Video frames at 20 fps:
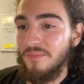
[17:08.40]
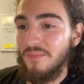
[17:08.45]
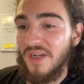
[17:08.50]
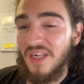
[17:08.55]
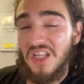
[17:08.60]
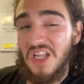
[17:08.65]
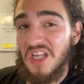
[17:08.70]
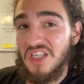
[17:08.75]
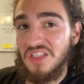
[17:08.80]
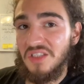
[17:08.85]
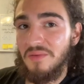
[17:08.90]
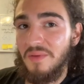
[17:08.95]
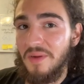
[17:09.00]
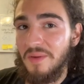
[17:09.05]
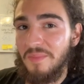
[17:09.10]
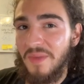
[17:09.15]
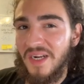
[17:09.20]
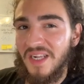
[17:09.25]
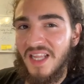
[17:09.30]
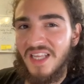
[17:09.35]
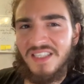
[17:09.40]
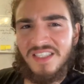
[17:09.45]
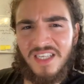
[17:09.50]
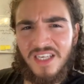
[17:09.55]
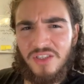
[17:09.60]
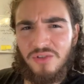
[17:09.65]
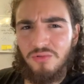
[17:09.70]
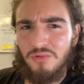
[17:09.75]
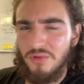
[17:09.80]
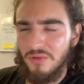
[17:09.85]
class, like my class
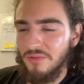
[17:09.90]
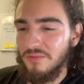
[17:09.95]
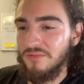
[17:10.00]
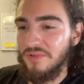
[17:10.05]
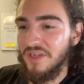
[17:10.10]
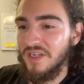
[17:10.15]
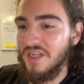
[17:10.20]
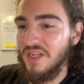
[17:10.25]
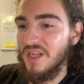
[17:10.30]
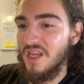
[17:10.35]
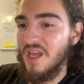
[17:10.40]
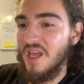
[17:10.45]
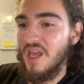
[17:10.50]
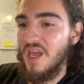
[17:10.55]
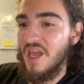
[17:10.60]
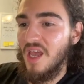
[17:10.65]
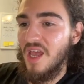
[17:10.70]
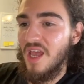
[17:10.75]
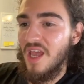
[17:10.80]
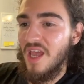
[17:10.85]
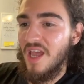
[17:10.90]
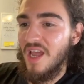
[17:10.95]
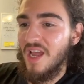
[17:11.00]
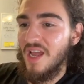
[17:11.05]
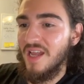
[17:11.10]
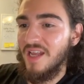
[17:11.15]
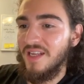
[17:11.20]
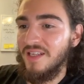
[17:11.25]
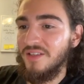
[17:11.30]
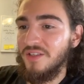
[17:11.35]
schedule, right?
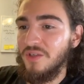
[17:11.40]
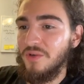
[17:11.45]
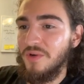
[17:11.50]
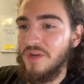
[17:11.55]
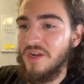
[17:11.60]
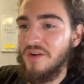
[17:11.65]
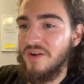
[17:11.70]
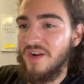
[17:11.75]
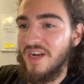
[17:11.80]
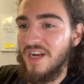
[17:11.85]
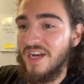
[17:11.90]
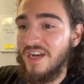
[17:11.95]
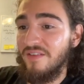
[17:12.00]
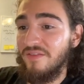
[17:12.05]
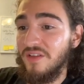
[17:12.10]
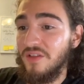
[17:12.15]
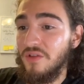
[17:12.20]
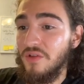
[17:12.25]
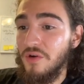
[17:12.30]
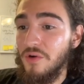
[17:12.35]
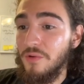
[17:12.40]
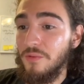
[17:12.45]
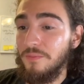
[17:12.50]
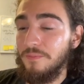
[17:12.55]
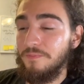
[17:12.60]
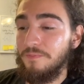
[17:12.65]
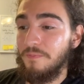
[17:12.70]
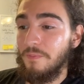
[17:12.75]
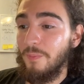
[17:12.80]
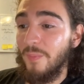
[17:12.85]
And so here I have it though,
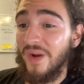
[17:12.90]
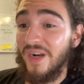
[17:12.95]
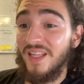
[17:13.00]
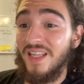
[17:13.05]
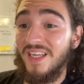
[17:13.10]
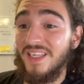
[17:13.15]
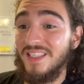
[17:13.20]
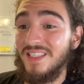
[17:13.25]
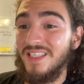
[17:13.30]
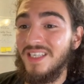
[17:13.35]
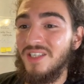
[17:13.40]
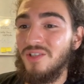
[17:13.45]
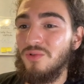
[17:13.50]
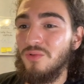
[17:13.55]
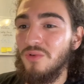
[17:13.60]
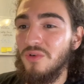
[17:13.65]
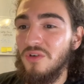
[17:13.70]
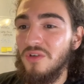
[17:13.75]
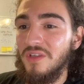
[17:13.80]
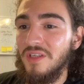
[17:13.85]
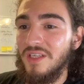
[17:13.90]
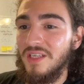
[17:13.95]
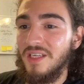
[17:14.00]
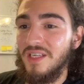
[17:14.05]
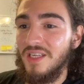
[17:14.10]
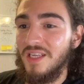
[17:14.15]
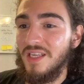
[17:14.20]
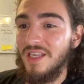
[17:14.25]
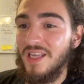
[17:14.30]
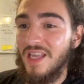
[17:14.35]
my class schedule
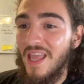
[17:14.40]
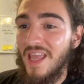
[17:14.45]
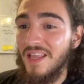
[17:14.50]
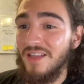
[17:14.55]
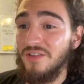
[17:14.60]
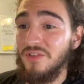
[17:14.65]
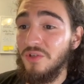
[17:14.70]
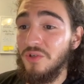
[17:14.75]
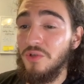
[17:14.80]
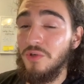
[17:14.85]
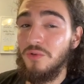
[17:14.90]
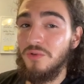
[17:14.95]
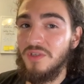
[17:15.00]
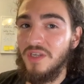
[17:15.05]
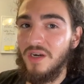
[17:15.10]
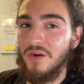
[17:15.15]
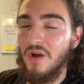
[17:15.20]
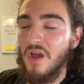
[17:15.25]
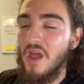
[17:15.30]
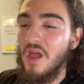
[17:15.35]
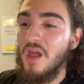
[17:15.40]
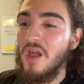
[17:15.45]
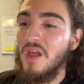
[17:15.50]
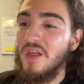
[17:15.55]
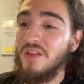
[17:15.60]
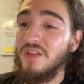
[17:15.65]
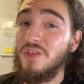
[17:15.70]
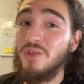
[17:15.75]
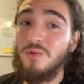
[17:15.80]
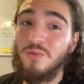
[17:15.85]
in to-dos. Now,
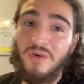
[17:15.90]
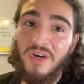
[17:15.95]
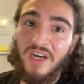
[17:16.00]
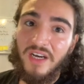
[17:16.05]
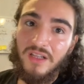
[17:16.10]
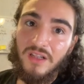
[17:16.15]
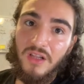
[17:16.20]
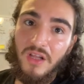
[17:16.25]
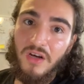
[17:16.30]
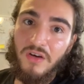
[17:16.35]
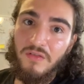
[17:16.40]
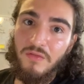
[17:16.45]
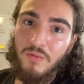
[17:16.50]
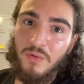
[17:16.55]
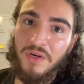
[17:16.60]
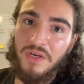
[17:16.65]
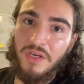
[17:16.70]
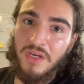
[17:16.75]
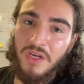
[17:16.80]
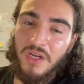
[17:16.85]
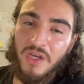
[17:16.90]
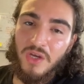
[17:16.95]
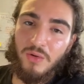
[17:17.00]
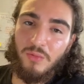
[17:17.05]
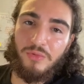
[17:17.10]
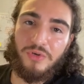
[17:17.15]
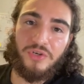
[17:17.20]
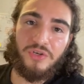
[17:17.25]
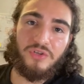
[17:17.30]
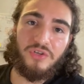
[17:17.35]
this is what I love. When
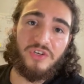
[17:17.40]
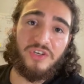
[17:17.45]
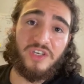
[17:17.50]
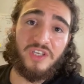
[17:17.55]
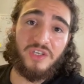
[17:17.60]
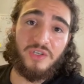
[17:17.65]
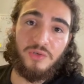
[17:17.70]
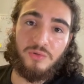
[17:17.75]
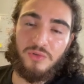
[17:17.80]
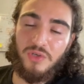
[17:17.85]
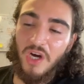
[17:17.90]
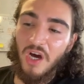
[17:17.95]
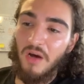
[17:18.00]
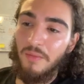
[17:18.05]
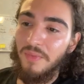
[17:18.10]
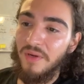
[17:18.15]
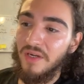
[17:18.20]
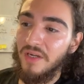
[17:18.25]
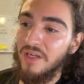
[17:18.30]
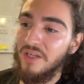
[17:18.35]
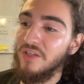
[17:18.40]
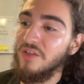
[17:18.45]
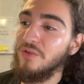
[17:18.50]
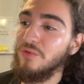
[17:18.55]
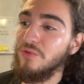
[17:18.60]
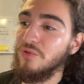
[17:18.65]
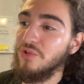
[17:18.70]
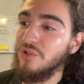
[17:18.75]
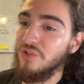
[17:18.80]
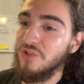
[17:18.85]
you're learning a new topic and you
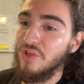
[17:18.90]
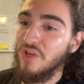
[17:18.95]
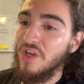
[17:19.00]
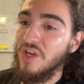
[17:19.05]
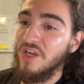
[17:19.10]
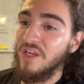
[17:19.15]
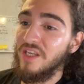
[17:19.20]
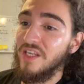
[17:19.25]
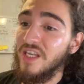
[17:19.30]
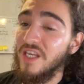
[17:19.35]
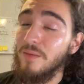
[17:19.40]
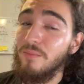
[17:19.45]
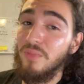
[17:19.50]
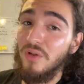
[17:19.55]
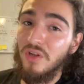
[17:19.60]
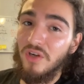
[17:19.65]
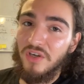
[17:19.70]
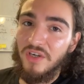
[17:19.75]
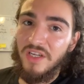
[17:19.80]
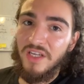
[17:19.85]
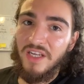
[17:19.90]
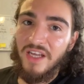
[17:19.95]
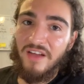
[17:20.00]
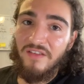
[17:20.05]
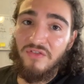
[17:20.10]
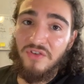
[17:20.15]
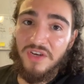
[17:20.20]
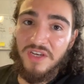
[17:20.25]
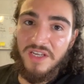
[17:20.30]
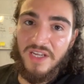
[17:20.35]
just keep learning
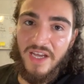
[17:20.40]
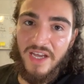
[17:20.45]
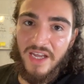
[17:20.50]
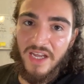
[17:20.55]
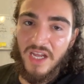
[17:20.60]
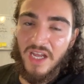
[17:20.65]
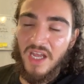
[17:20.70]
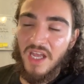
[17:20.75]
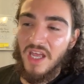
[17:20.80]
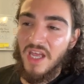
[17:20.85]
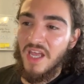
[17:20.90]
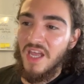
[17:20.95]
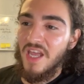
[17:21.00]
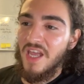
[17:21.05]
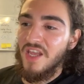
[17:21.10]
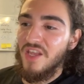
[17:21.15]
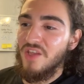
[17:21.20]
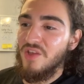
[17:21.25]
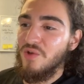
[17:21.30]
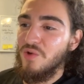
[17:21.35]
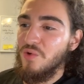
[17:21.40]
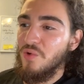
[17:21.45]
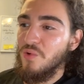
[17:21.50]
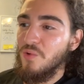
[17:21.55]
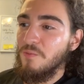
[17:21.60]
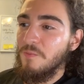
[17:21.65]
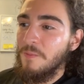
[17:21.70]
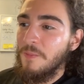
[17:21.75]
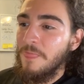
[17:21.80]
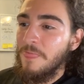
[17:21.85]
every day,
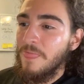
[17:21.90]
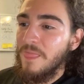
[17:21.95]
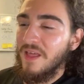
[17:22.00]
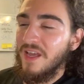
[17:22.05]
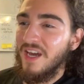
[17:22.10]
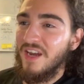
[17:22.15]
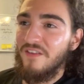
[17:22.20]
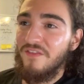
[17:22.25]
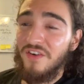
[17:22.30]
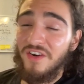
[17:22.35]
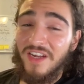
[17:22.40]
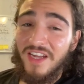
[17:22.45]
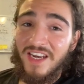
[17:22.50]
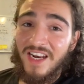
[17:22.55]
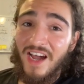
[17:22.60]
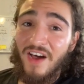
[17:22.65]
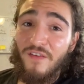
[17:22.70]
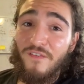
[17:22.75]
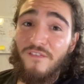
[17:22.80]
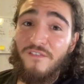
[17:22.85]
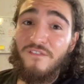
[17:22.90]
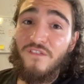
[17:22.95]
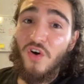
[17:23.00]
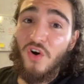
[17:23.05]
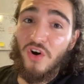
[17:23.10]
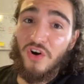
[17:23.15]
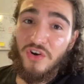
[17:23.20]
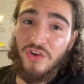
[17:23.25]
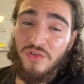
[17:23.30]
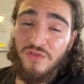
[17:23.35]
you kind of forget how
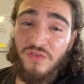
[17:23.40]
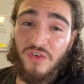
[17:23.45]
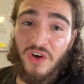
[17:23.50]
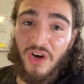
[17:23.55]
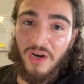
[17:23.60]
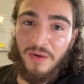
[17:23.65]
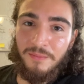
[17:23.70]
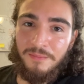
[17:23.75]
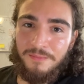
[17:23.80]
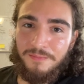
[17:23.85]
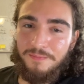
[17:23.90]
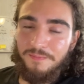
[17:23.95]
far you've come,